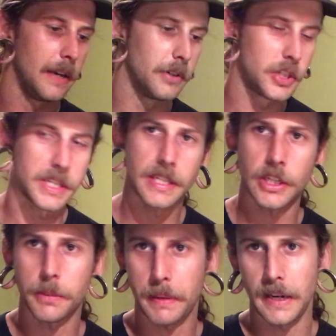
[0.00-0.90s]
it was just
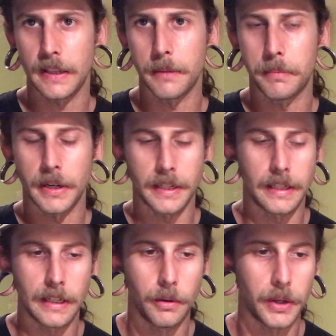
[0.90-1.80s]
such a pain in the butt to
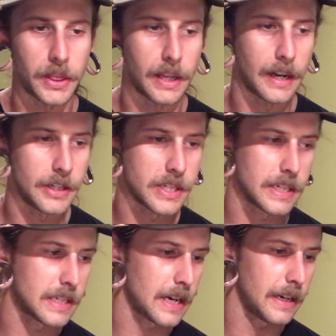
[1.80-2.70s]
deal with that I just
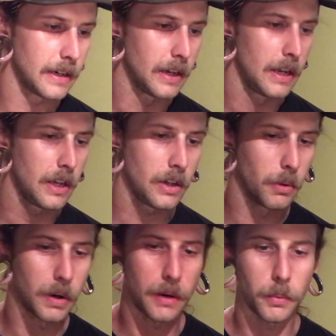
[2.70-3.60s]
decided, you
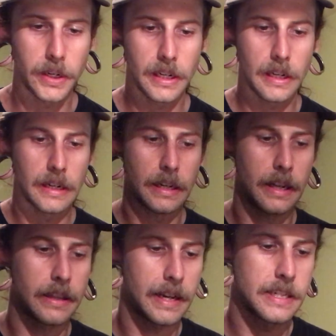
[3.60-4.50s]
know what, we need an
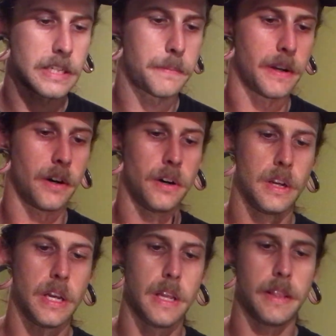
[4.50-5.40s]
inline spinner
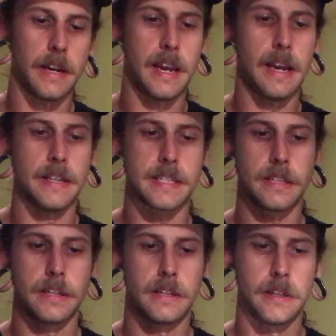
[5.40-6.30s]
that
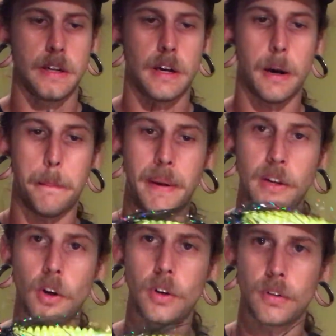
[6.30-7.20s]
has a
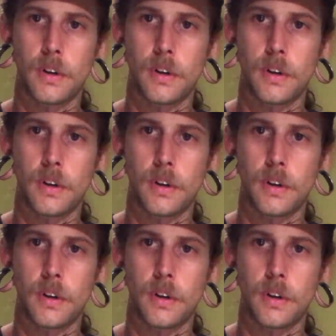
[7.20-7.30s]
big old